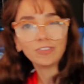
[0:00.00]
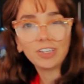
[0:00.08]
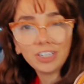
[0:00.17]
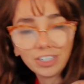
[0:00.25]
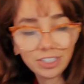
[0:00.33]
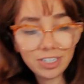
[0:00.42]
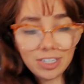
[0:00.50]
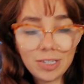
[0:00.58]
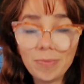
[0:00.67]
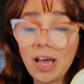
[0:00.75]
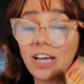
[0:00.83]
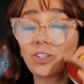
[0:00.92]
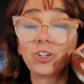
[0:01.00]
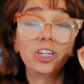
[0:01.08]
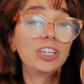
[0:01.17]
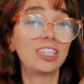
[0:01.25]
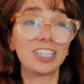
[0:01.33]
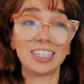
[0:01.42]
here this tip.
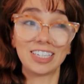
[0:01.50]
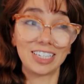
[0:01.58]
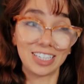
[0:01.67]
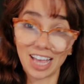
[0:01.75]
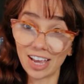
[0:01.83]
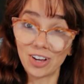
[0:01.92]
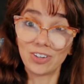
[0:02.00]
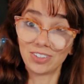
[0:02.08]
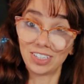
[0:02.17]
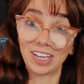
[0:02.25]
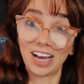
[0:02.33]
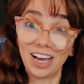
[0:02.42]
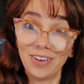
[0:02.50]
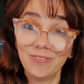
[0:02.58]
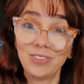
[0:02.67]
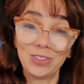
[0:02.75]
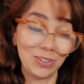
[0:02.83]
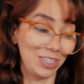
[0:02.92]
Actually, it's the second
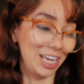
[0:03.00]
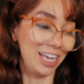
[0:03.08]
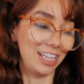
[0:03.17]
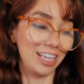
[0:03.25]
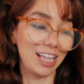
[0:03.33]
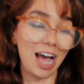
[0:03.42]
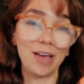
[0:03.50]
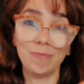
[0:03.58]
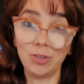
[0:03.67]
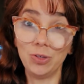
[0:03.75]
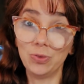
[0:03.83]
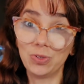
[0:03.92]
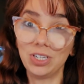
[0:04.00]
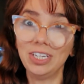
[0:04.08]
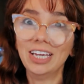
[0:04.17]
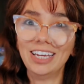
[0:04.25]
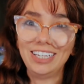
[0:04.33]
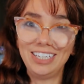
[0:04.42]
time today that I'm
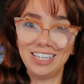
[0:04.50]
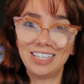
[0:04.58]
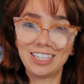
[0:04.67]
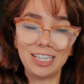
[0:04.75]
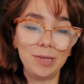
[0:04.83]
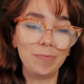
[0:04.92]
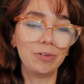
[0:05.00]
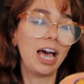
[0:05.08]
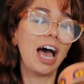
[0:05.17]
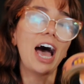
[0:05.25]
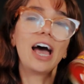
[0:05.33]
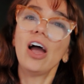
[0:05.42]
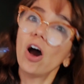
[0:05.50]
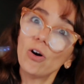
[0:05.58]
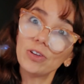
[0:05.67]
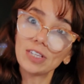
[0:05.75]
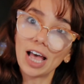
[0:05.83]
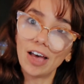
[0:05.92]
using this tip. I
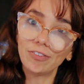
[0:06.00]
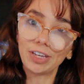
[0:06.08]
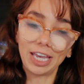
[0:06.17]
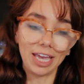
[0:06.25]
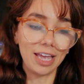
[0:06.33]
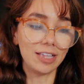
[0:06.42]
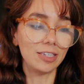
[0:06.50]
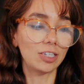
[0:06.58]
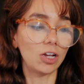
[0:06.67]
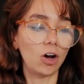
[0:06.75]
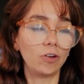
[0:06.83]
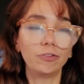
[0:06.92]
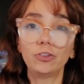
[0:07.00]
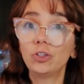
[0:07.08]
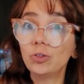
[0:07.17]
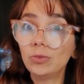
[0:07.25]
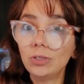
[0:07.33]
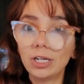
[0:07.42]
always have cans of
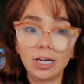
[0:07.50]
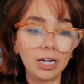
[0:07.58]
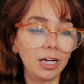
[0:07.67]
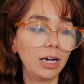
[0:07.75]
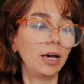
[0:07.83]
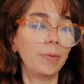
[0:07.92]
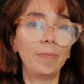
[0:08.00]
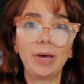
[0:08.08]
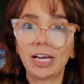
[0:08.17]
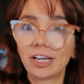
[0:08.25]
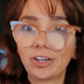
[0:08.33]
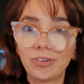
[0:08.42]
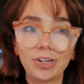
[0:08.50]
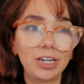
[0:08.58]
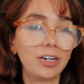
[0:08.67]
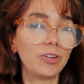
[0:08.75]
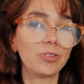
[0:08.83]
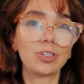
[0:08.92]
tuna,
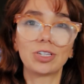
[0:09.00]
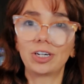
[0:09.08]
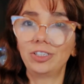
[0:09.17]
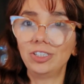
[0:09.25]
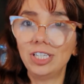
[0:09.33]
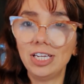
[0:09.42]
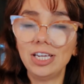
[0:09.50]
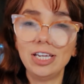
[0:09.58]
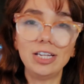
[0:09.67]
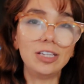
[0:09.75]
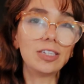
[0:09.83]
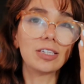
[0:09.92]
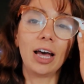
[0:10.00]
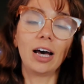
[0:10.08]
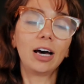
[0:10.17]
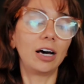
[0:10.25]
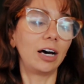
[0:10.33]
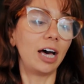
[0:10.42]
mackerel, sardines
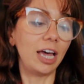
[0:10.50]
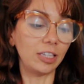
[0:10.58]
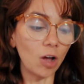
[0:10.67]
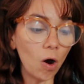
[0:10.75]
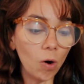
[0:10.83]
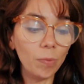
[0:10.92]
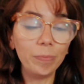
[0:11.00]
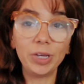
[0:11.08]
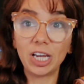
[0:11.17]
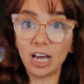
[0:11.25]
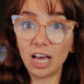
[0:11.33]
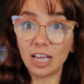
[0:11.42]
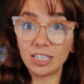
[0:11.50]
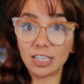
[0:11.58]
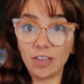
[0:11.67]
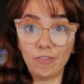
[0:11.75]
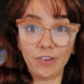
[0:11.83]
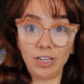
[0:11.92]
at home, because
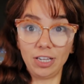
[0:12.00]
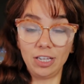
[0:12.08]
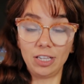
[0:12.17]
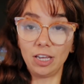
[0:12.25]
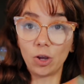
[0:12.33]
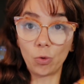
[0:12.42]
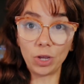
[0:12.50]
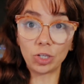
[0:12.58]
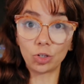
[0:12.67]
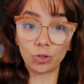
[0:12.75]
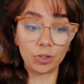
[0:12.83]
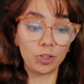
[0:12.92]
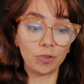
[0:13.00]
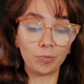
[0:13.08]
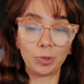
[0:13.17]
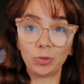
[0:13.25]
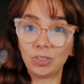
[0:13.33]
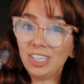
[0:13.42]
if I need a quick source of
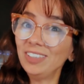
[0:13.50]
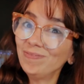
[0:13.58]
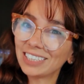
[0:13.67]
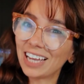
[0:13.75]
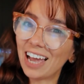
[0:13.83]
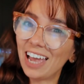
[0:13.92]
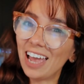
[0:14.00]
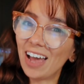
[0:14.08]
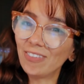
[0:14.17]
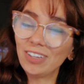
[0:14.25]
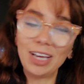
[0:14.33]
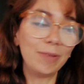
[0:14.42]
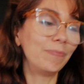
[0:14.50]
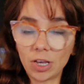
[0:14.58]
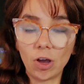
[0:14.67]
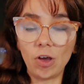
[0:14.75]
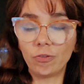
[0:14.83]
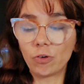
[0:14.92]
protein, I have them.
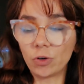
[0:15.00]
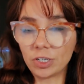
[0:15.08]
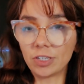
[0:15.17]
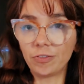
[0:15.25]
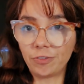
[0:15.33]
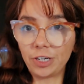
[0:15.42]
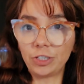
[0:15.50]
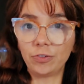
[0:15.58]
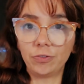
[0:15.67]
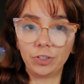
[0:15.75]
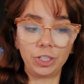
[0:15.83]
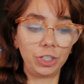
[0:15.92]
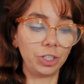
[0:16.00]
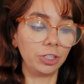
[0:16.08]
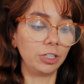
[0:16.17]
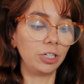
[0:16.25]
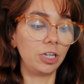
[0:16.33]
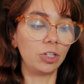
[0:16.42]
Of course, the fresh
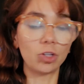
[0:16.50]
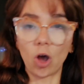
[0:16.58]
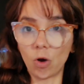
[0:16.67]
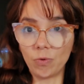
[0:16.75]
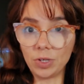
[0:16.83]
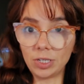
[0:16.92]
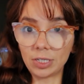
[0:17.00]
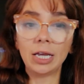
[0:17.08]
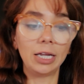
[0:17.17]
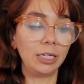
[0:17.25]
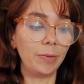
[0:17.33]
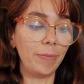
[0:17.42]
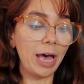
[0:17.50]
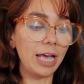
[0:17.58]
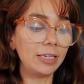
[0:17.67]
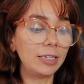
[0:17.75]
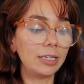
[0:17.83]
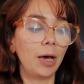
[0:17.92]
version is always the
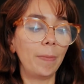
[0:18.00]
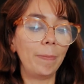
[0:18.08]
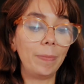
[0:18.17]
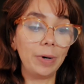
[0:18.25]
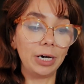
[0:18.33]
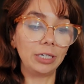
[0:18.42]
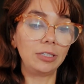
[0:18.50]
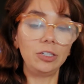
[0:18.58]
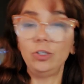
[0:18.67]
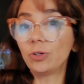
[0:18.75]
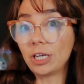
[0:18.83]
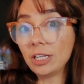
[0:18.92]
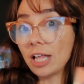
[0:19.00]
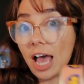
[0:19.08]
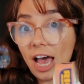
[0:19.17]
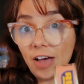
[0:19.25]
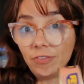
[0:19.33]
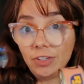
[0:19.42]
best, but you can
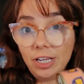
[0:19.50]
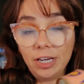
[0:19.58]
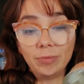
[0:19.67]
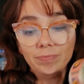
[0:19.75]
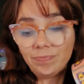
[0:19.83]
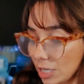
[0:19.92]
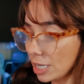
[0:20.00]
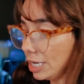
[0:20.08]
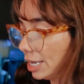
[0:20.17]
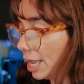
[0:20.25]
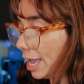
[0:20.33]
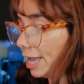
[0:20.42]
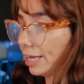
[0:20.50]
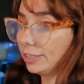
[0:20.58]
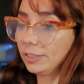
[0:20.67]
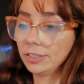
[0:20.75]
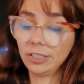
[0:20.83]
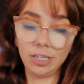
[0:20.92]
have them in
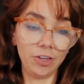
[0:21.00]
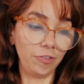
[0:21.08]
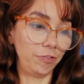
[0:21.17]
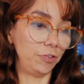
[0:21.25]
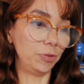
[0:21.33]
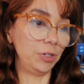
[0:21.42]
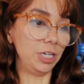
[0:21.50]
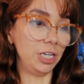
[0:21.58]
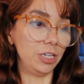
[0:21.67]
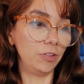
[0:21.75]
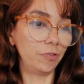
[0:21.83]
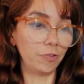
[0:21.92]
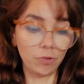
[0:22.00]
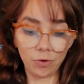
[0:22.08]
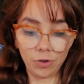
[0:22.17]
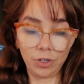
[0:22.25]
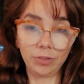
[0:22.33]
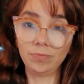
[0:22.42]
hand if you need
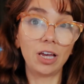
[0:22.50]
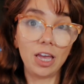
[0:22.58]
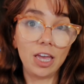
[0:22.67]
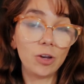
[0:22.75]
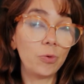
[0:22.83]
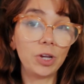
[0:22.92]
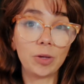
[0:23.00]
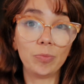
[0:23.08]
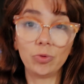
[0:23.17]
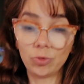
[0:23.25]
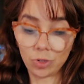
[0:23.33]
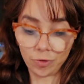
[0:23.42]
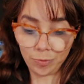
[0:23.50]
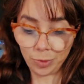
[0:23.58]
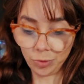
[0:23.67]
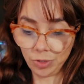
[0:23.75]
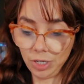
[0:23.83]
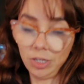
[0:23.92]
for a quick boost of
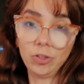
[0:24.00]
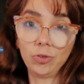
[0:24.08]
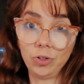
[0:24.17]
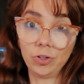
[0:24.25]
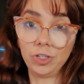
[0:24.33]
protein to your